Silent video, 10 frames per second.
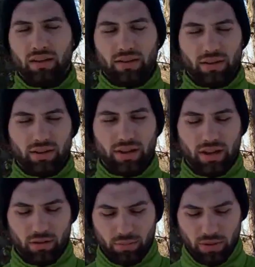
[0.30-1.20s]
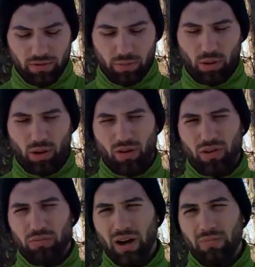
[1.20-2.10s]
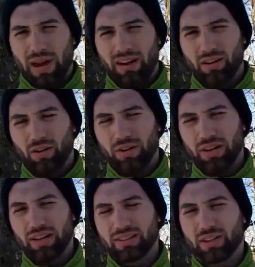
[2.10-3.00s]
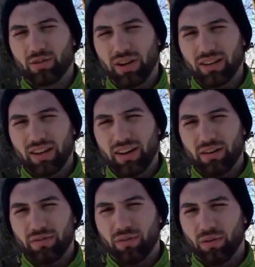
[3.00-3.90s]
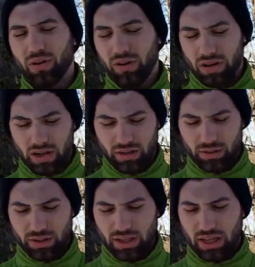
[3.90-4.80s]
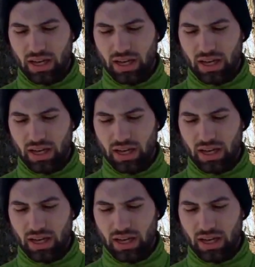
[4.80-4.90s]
The Nano Puff Pullover by Patagonia is a great layer for using